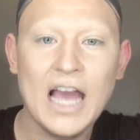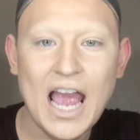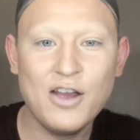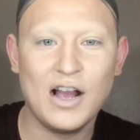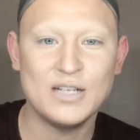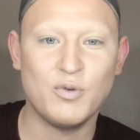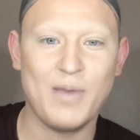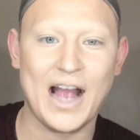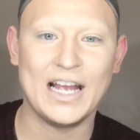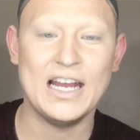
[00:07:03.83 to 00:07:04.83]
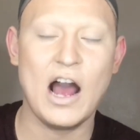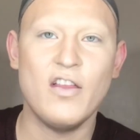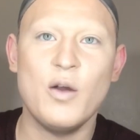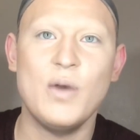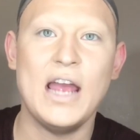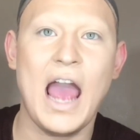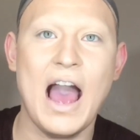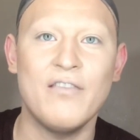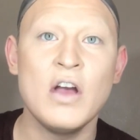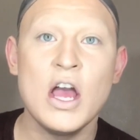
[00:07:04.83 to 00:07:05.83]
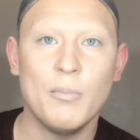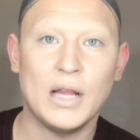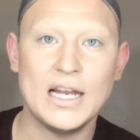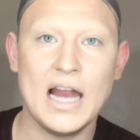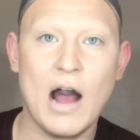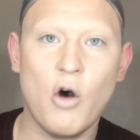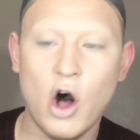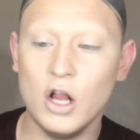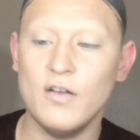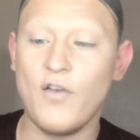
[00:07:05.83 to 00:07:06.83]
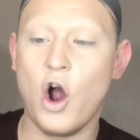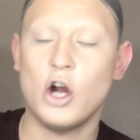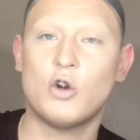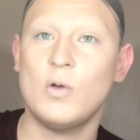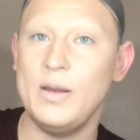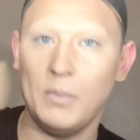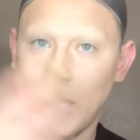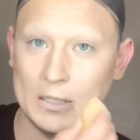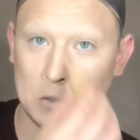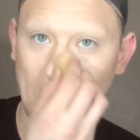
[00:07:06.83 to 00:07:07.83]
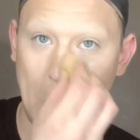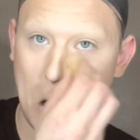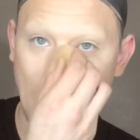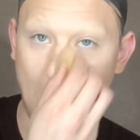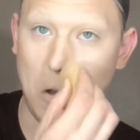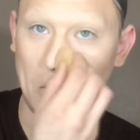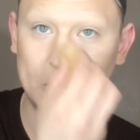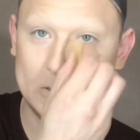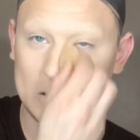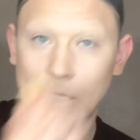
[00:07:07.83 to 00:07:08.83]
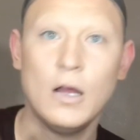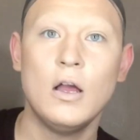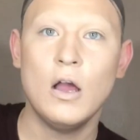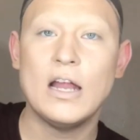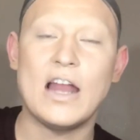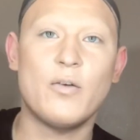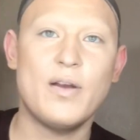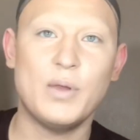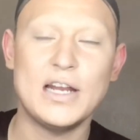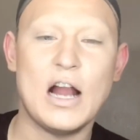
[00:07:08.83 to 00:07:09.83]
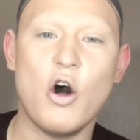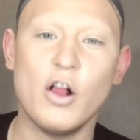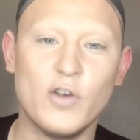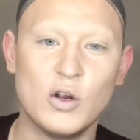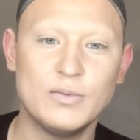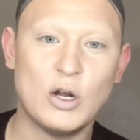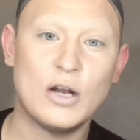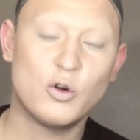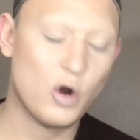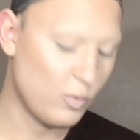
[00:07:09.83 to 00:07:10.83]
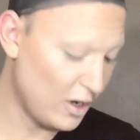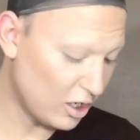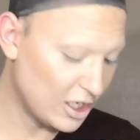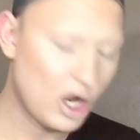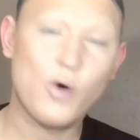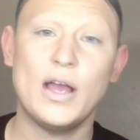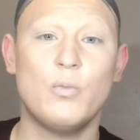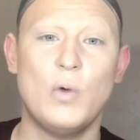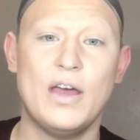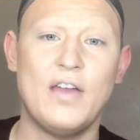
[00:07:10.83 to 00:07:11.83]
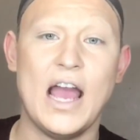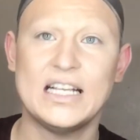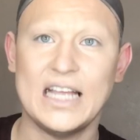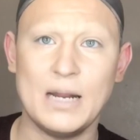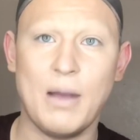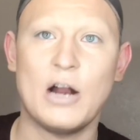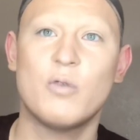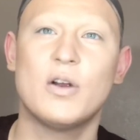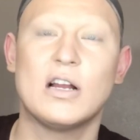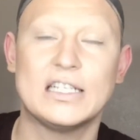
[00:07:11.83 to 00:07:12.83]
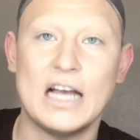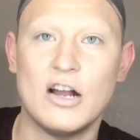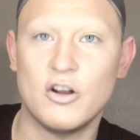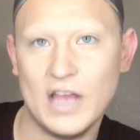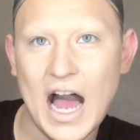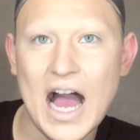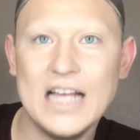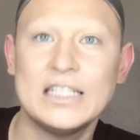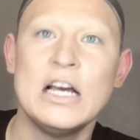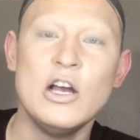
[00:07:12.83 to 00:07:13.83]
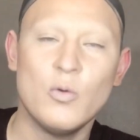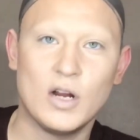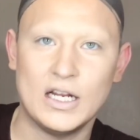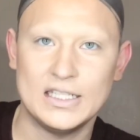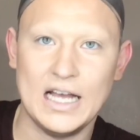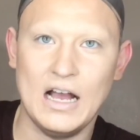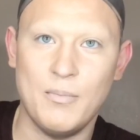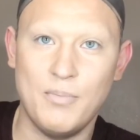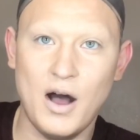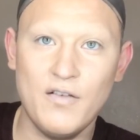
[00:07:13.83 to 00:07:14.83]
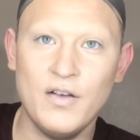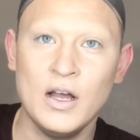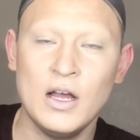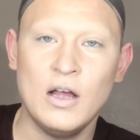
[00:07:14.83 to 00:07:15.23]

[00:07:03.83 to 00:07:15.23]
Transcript: Hey you guys, we're back, and now that we have blended out all of our cream contour, almost, now that we have blended out all of our cream contour, we are going to go in with a setting powder, and we're going to set under the eyes. We're going to set above